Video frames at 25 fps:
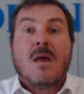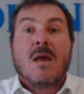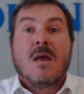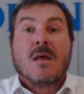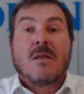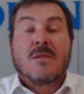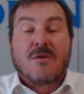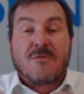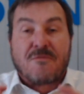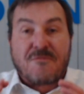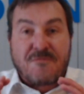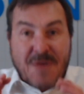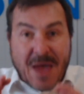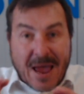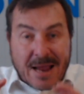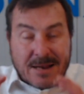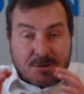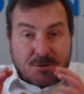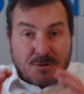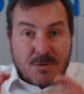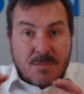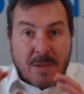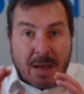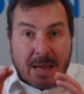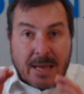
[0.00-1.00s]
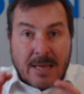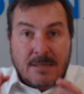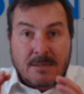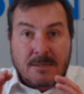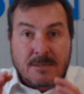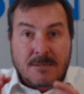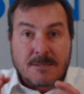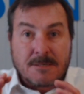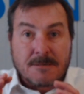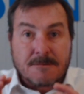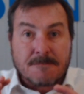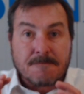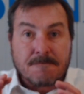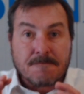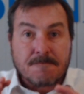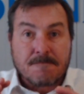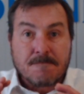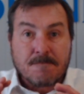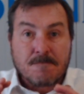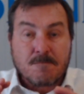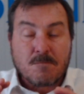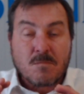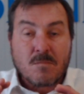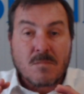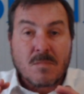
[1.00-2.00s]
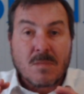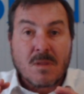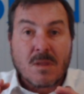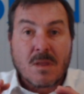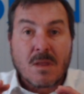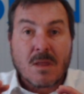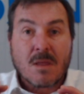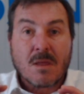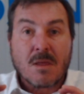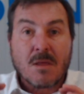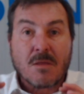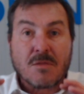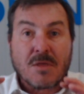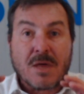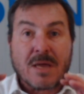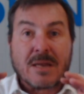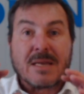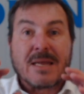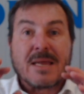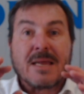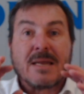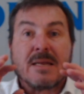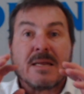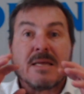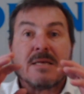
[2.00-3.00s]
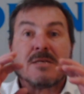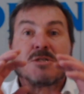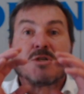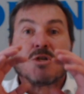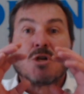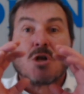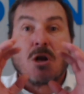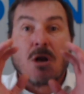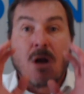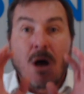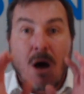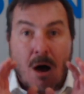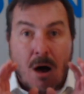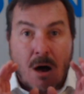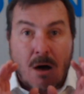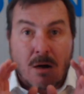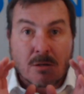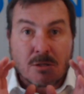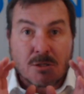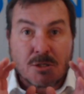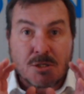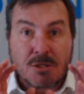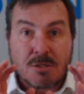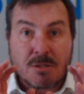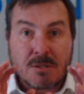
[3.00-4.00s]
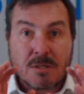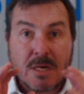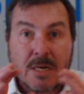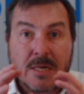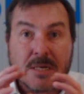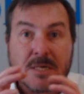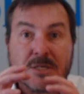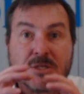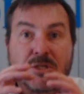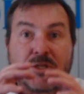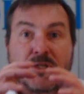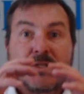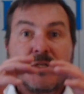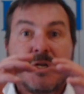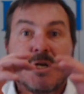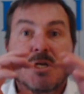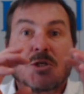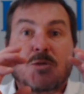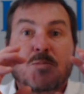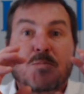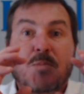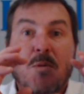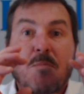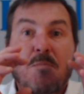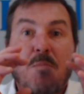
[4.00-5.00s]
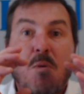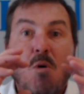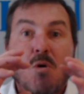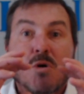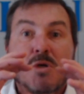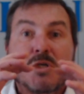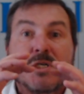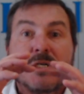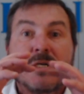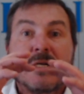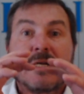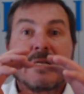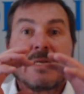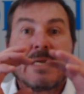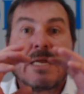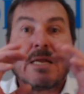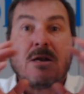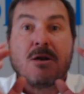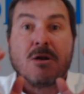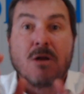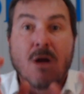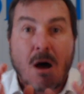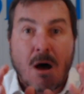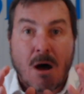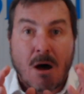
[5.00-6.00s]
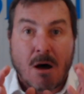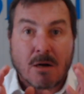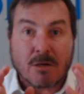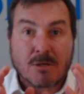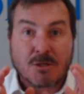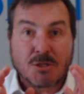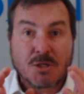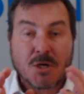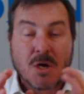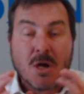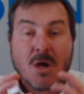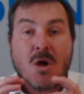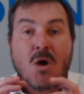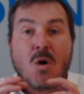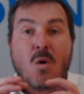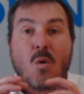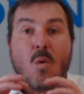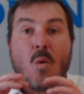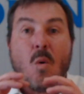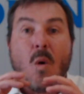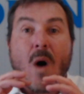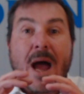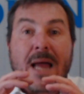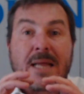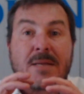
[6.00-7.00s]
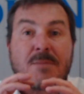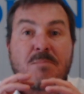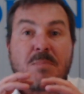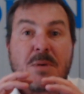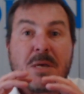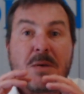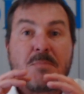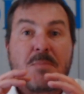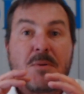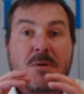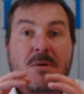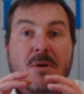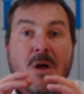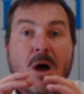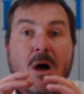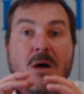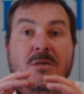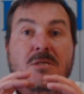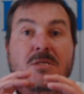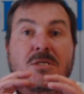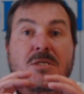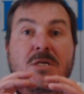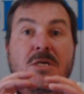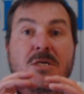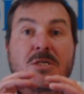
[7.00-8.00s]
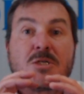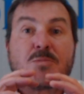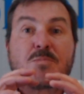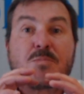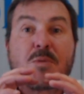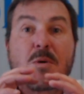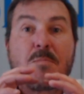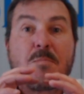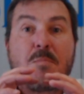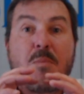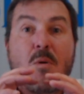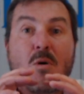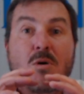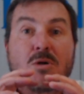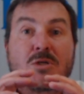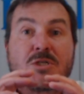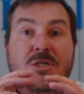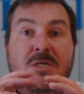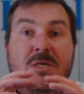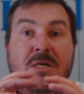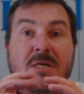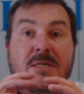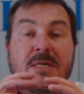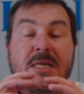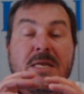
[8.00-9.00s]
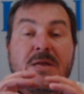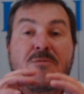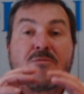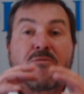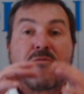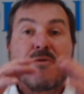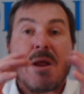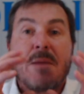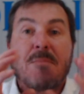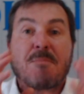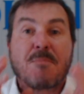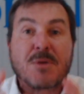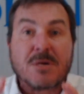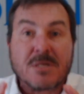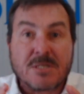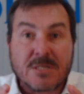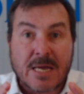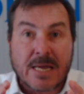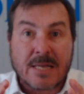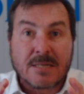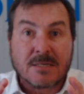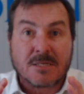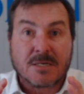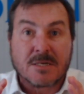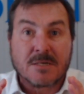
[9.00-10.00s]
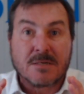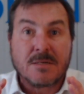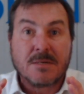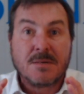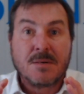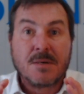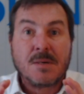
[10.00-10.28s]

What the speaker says: the fact remains that it is large. It is disproportionately large. White people are disproportionately represented